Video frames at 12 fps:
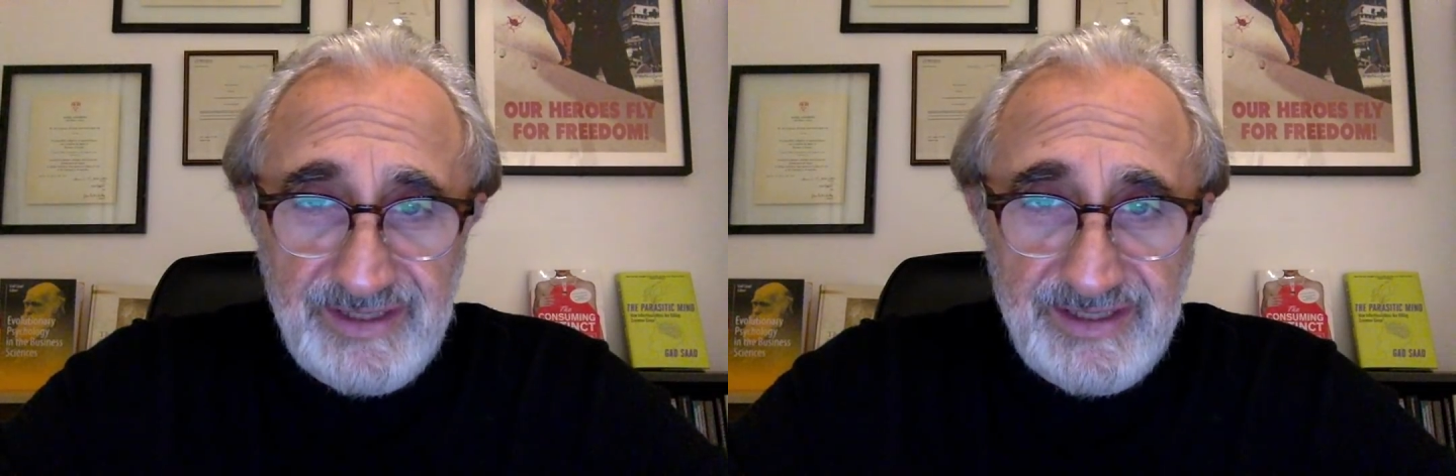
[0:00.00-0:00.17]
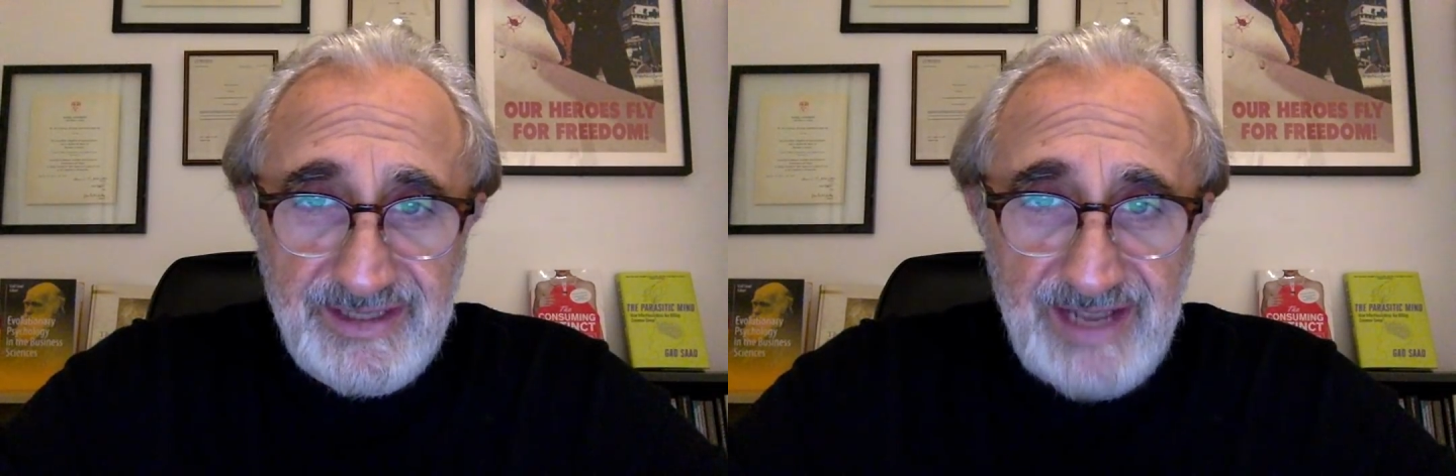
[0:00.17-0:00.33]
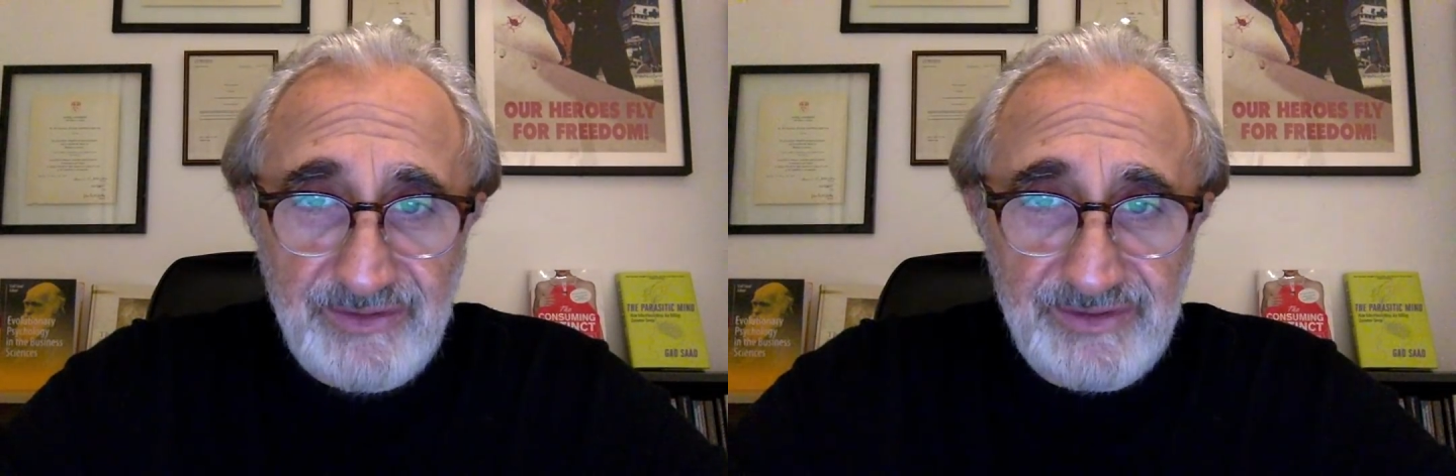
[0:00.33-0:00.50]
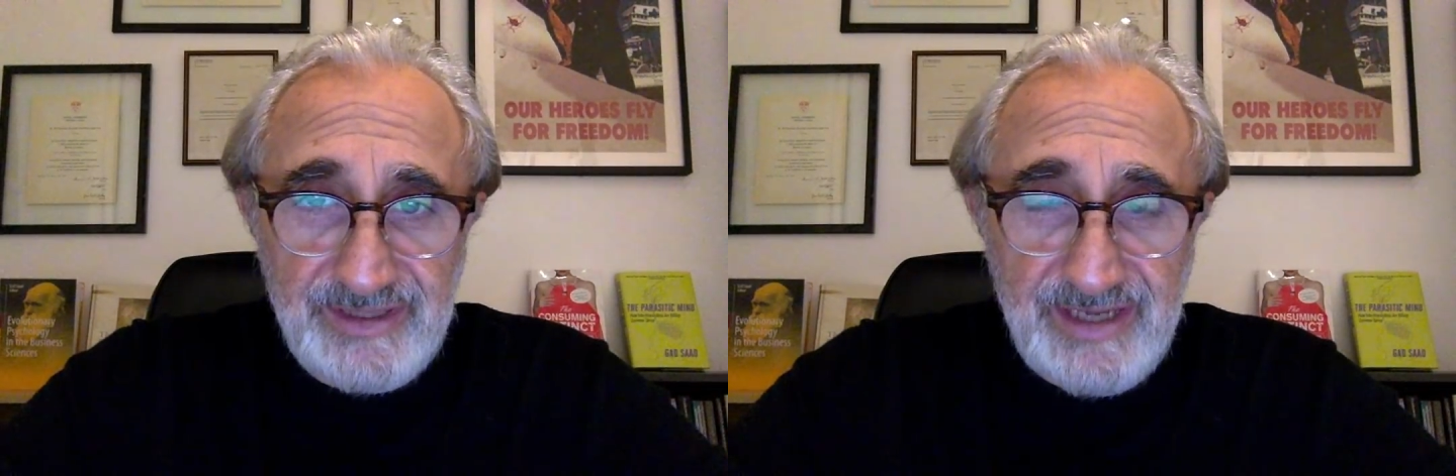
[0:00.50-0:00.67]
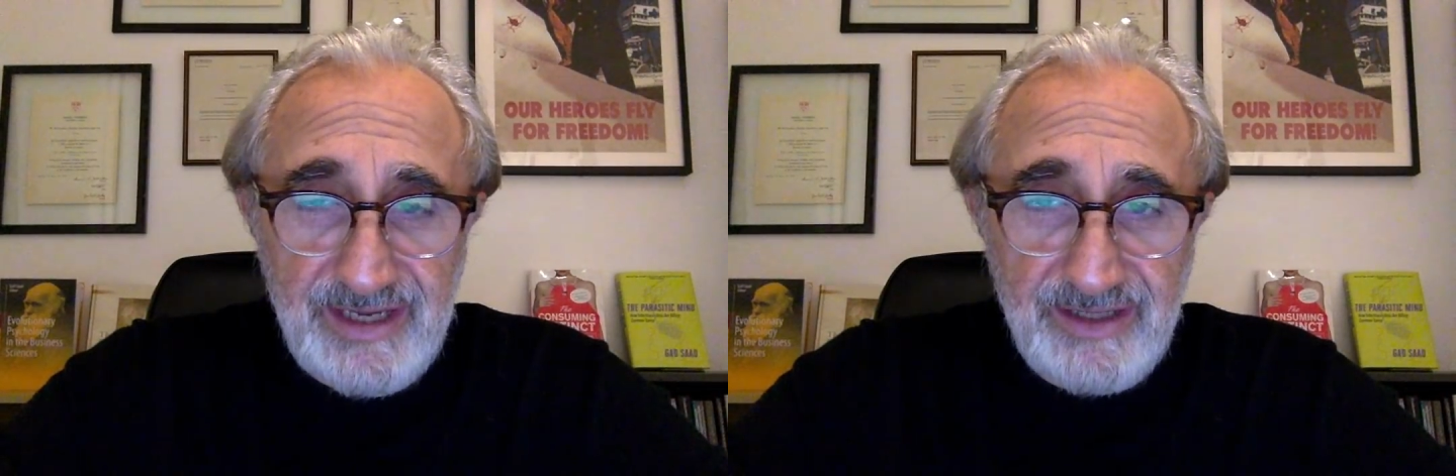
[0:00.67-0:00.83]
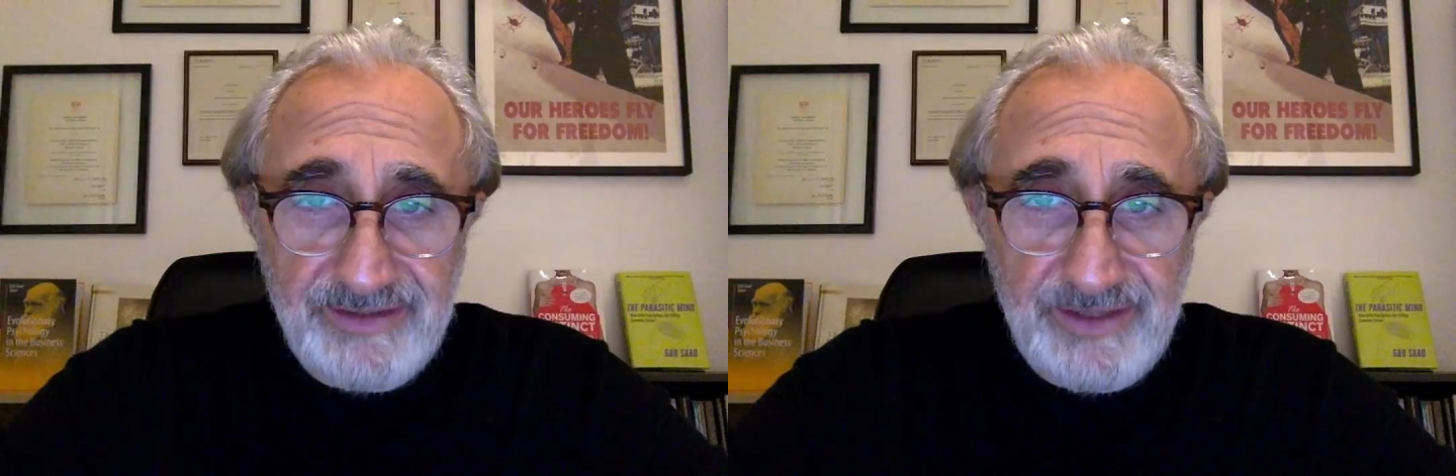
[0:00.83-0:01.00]
astounding
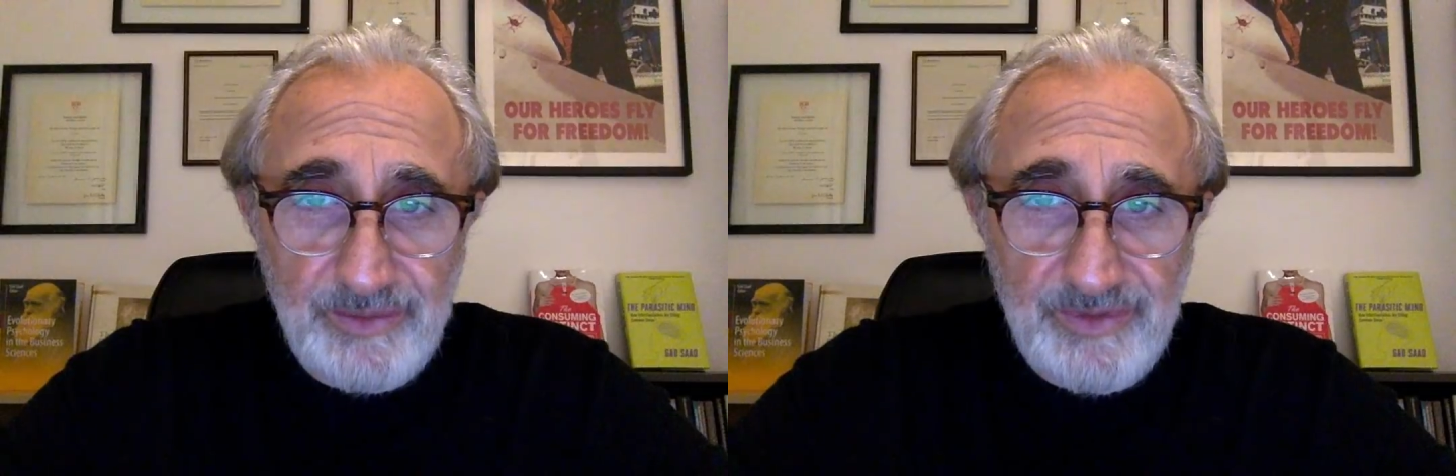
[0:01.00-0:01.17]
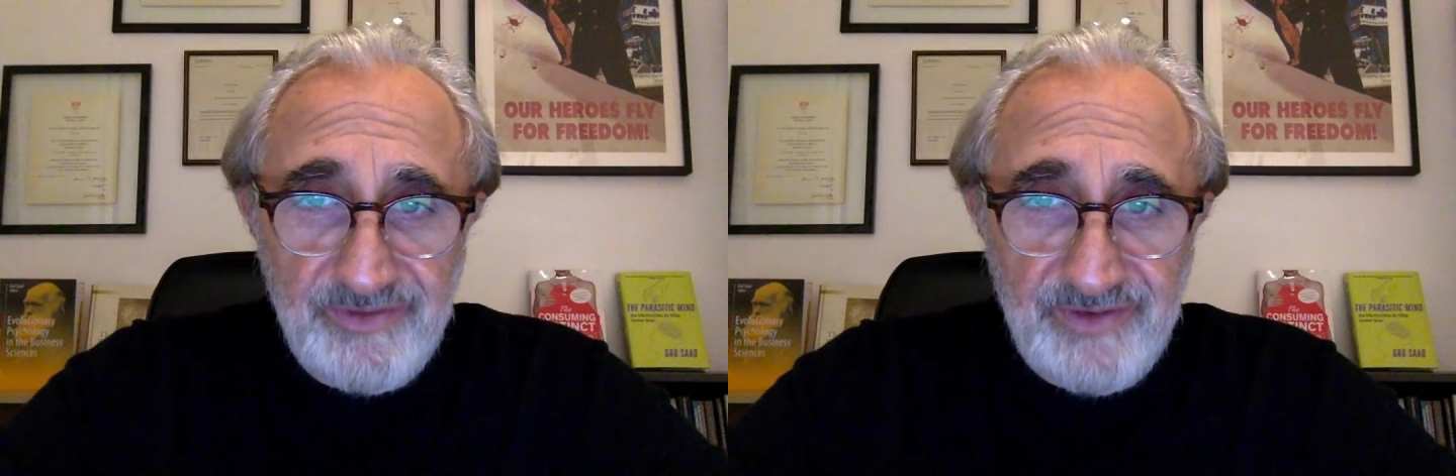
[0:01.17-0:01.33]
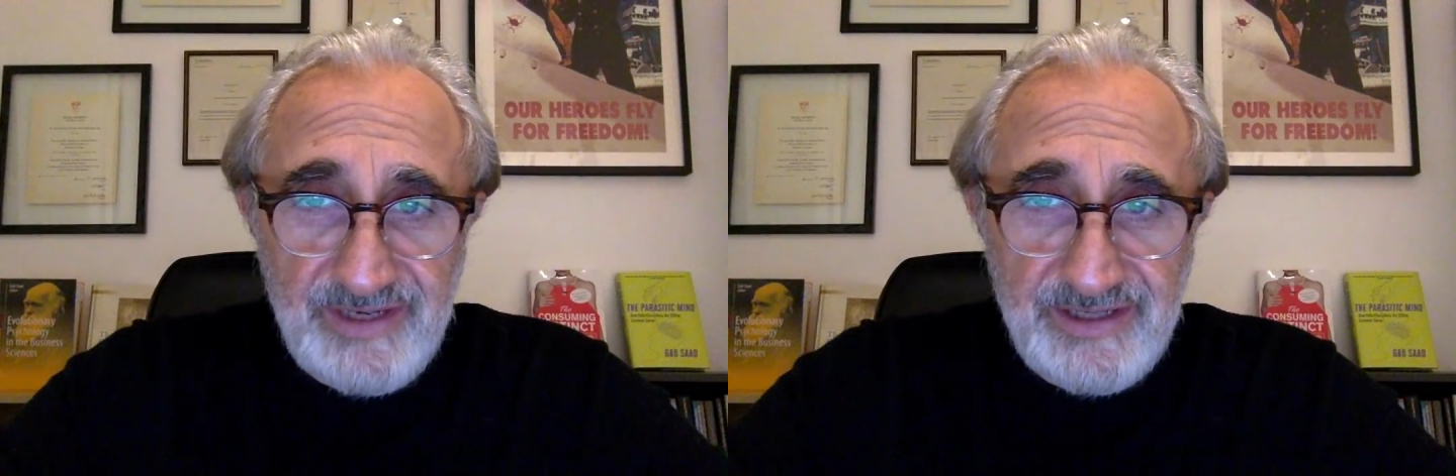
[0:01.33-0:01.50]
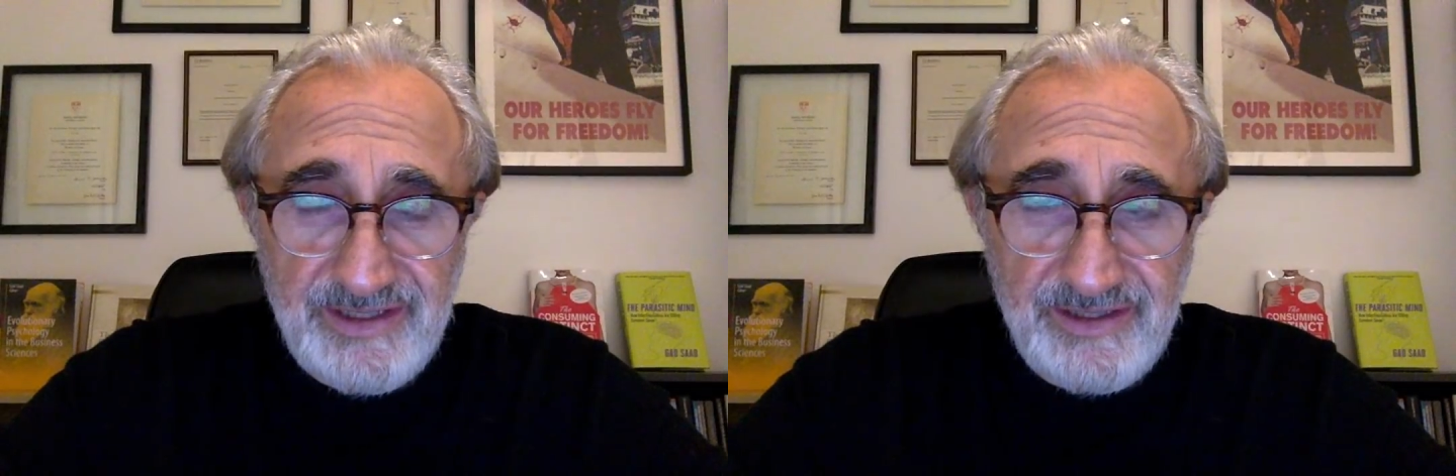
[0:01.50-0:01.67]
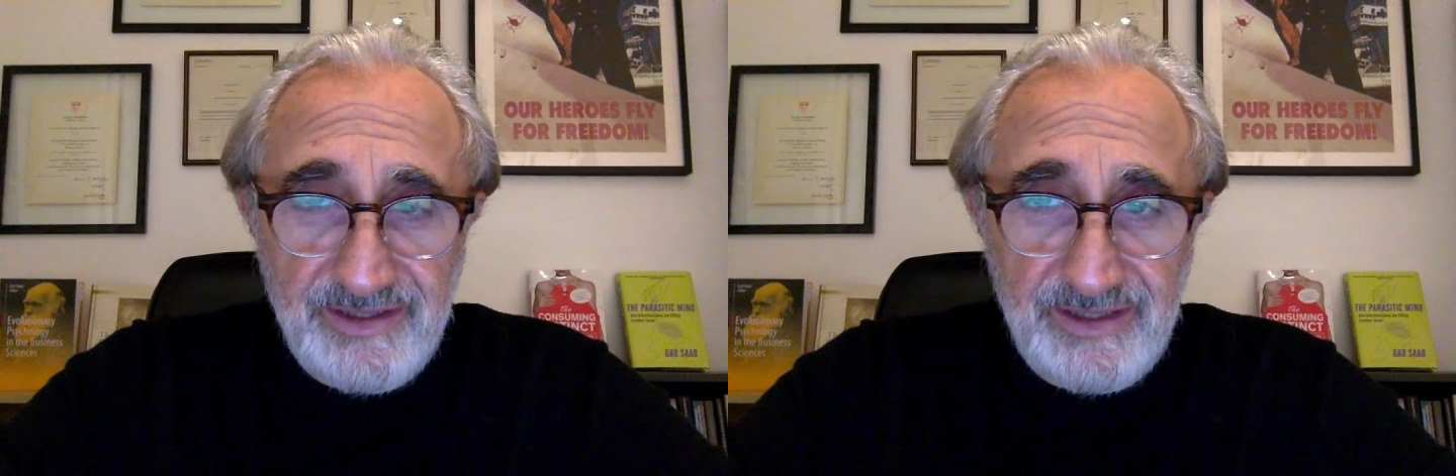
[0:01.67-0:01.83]
hell that we faced in the